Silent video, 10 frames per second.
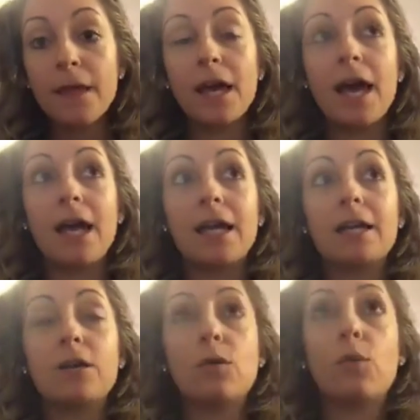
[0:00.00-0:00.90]

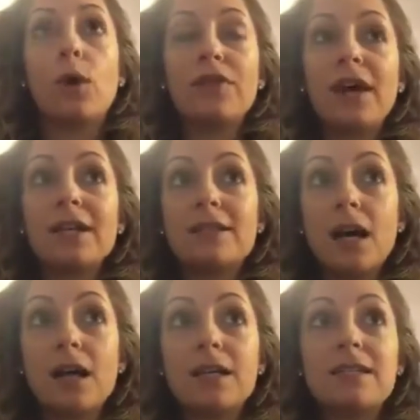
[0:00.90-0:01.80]
And what that
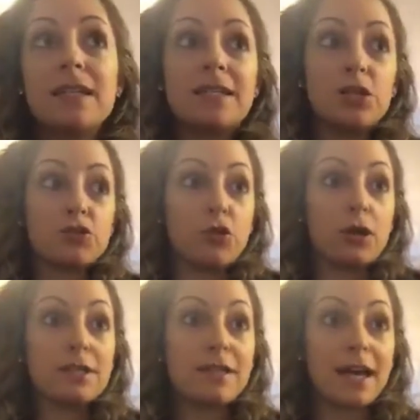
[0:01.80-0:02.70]
does is it
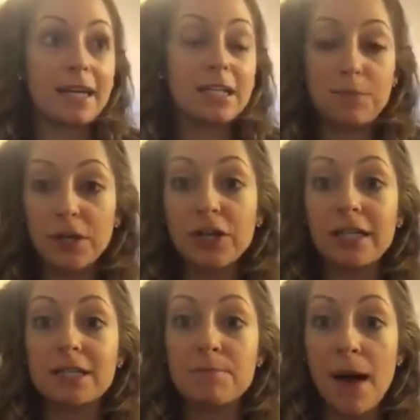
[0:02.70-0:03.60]
draws that
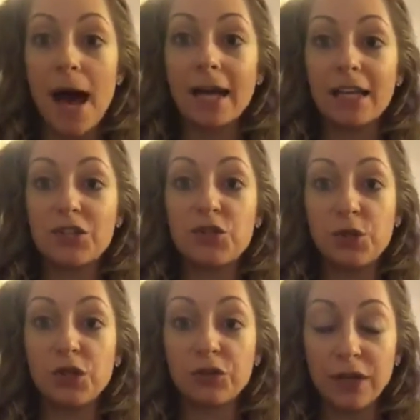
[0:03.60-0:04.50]
experience back into
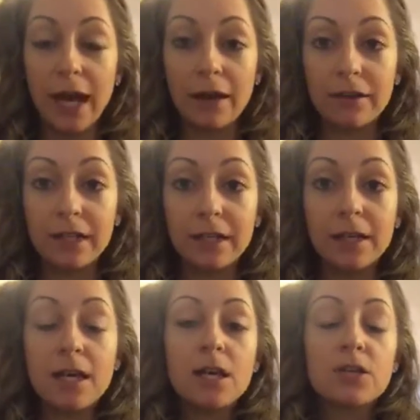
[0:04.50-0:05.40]
your
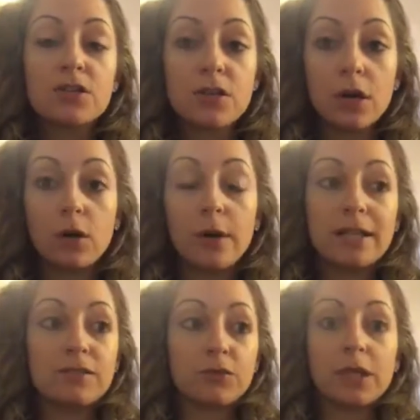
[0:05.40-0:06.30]
reality. So
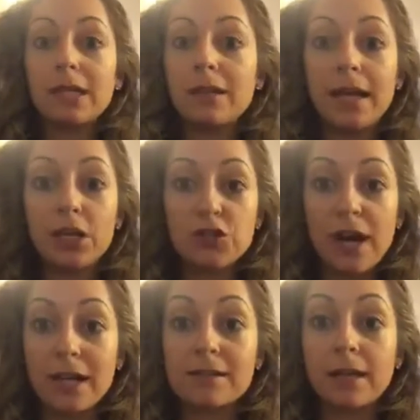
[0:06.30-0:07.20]
it's really like
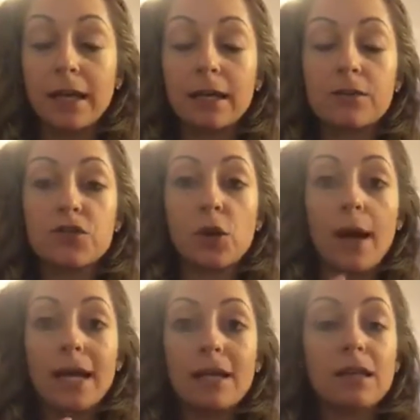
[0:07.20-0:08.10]
attracts like. So
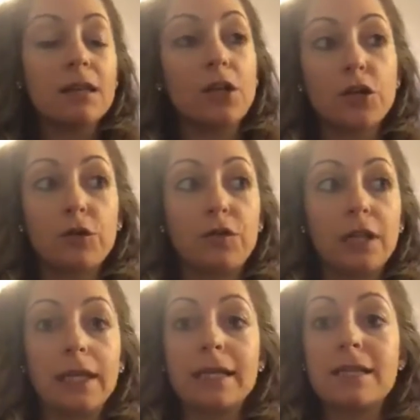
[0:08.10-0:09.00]
anything that you're
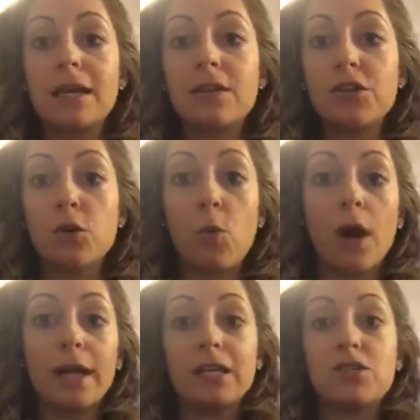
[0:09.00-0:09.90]
feeling, say that you're
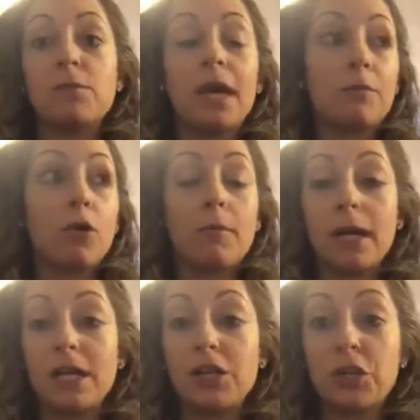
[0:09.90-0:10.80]
wanting to make more
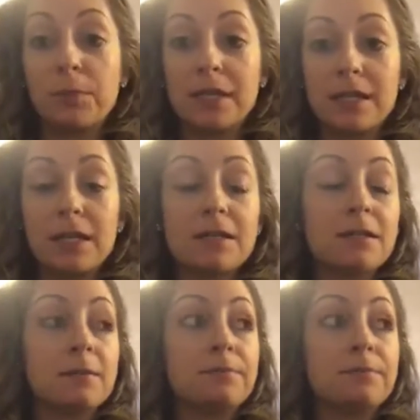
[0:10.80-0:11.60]
money in your business,